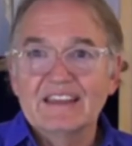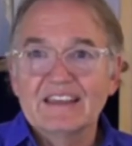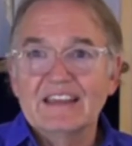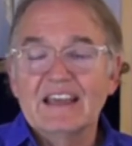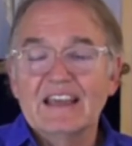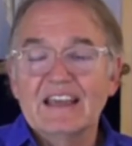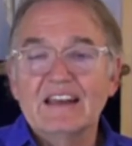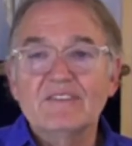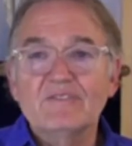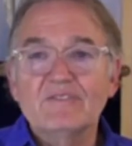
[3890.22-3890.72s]

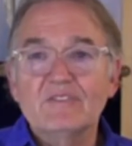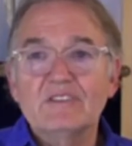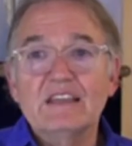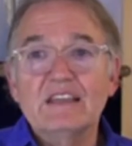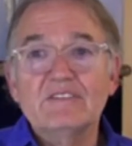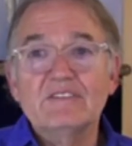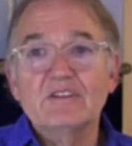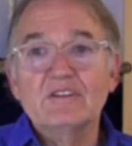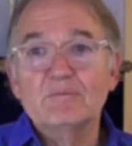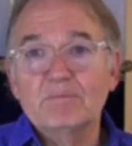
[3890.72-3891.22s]
And if,
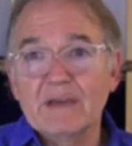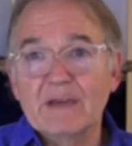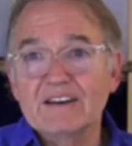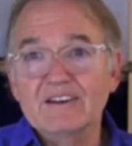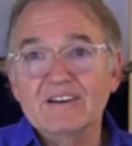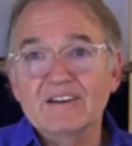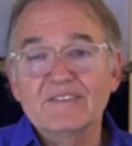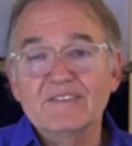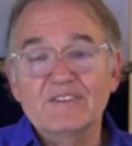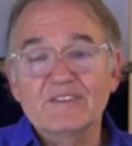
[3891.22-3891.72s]
even
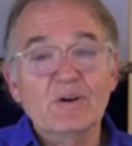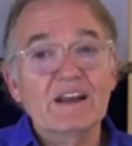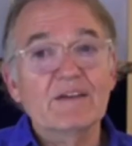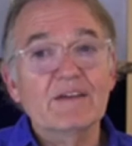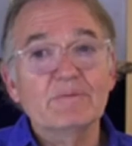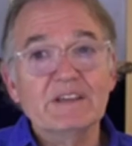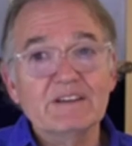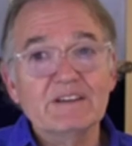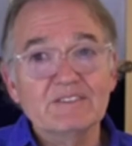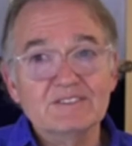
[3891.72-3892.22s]
better, if you want to
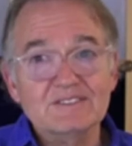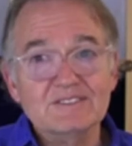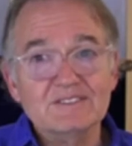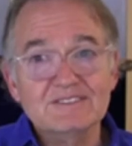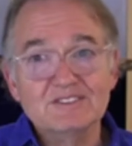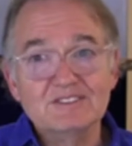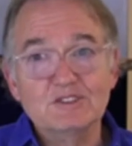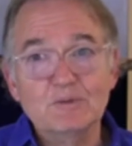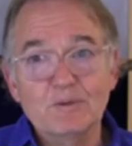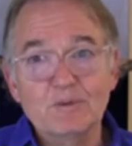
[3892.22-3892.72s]
be
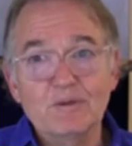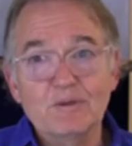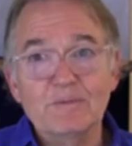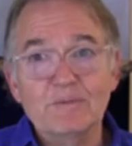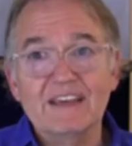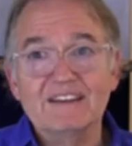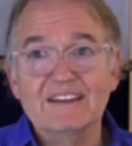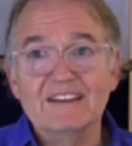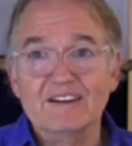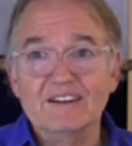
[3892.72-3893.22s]

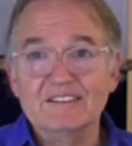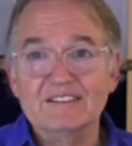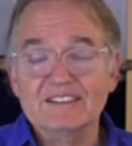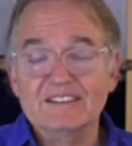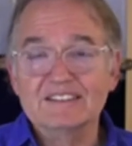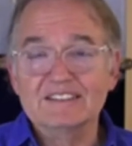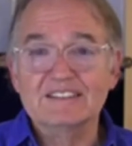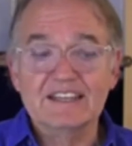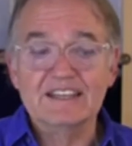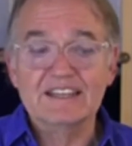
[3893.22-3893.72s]
Superman here,
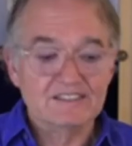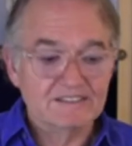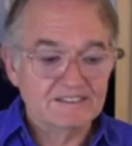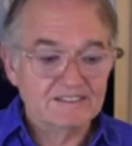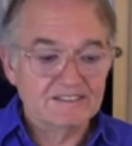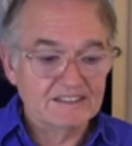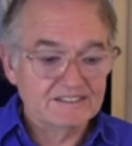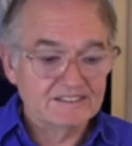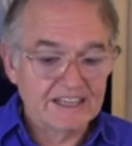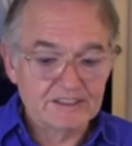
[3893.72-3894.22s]
this
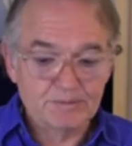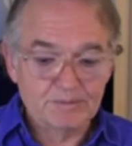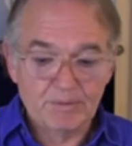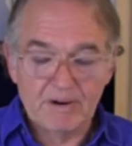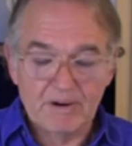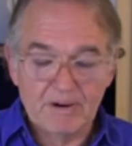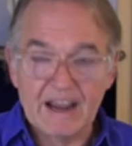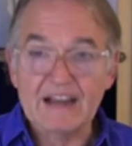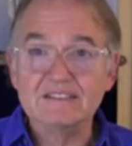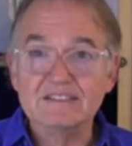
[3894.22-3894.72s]
takes
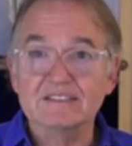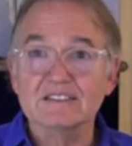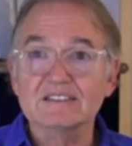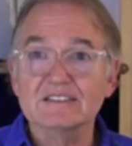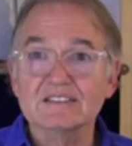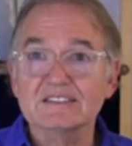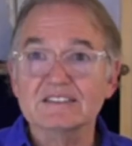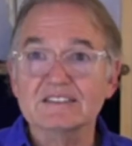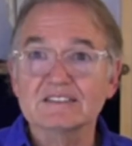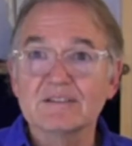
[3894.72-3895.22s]

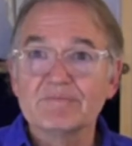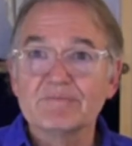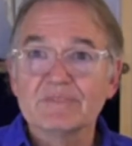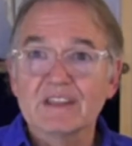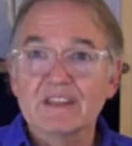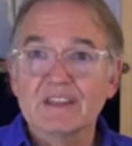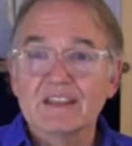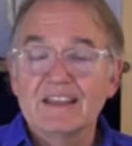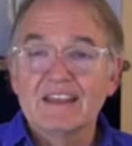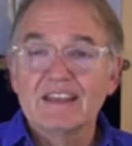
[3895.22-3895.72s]
practice. Is,
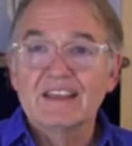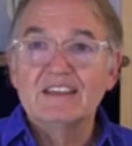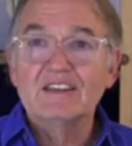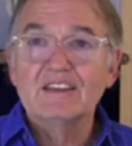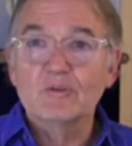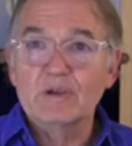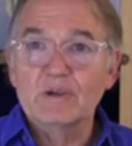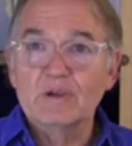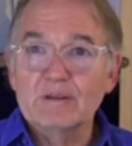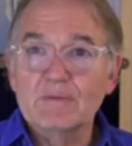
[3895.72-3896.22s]
you
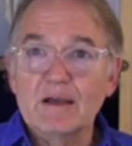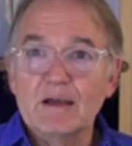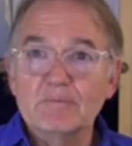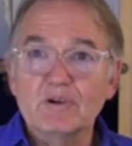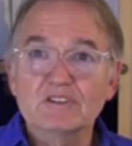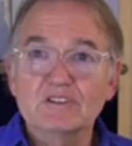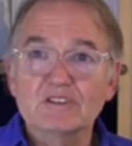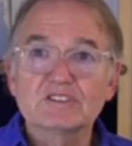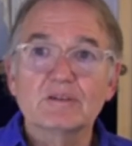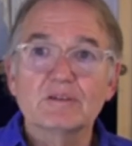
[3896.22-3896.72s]
know, read my
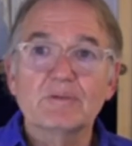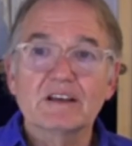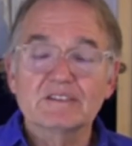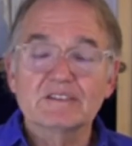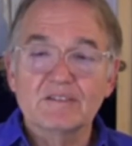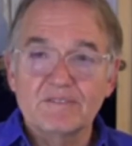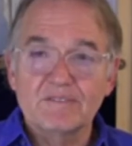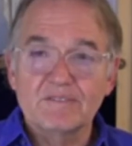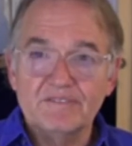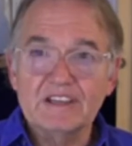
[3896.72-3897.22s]
books about the
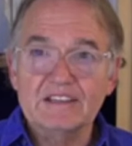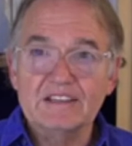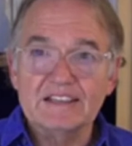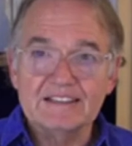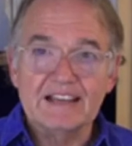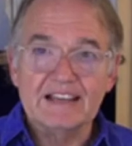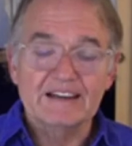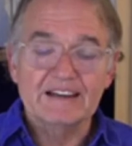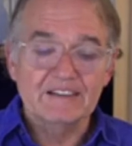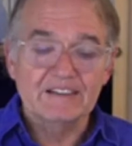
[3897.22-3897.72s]
feeling
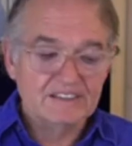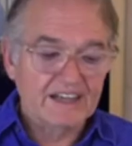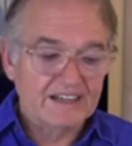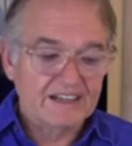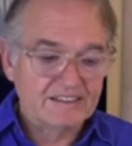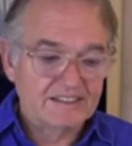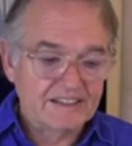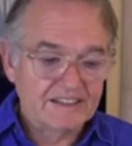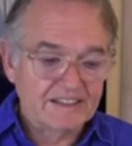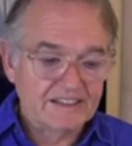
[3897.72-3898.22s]
letter
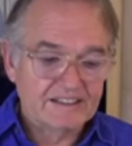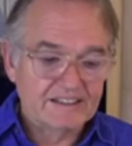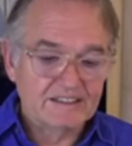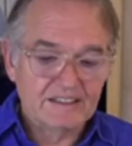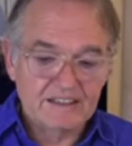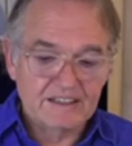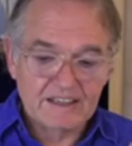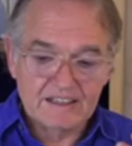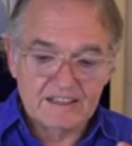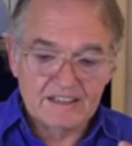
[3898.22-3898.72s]
technique and
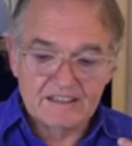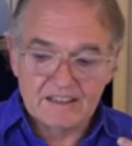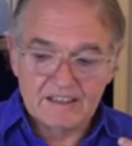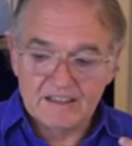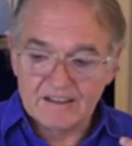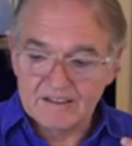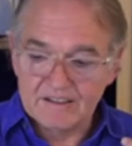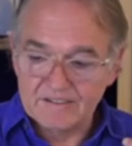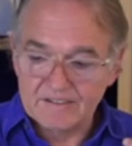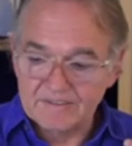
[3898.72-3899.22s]
the
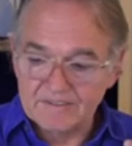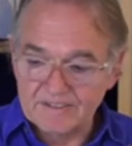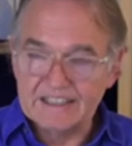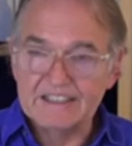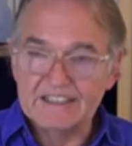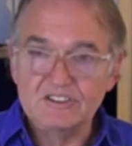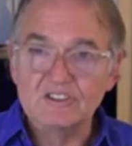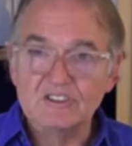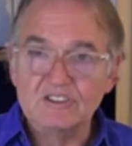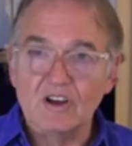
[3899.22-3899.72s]

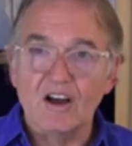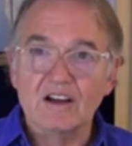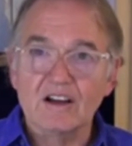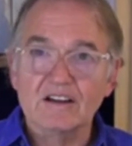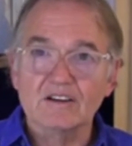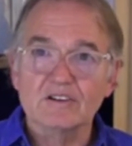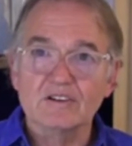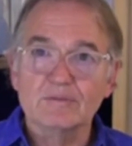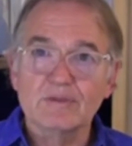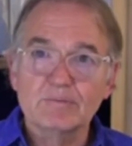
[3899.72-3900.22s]
Venus talk
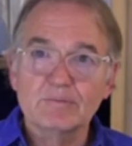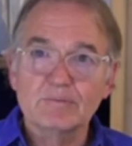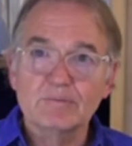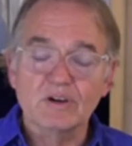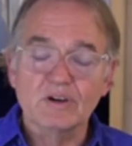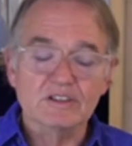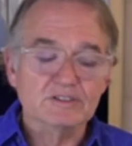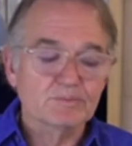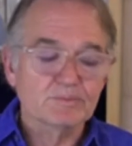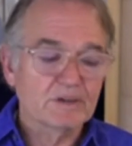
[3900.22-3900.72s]
are in my
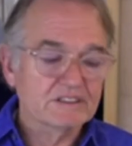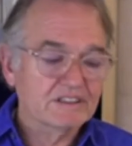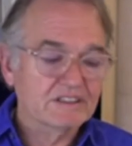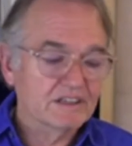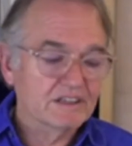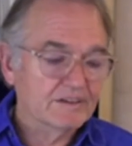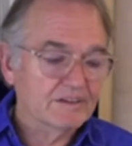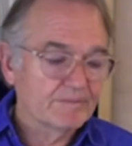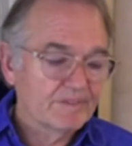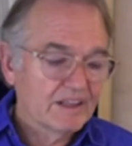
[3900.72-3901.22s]
books. But
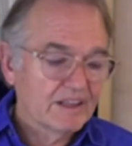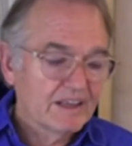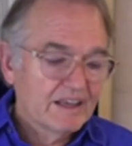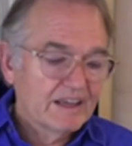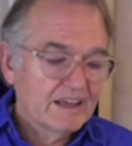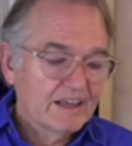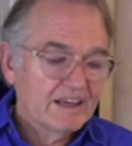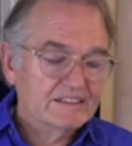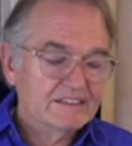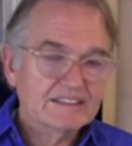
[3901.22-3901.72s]

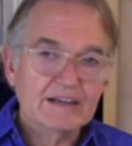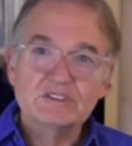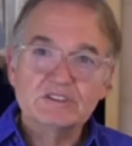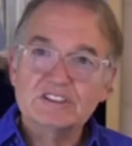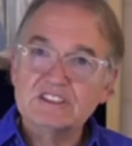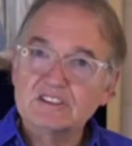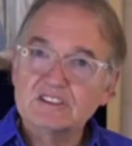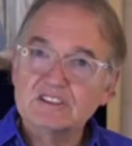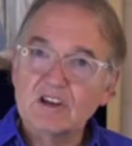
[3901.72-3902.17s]
it's like when she's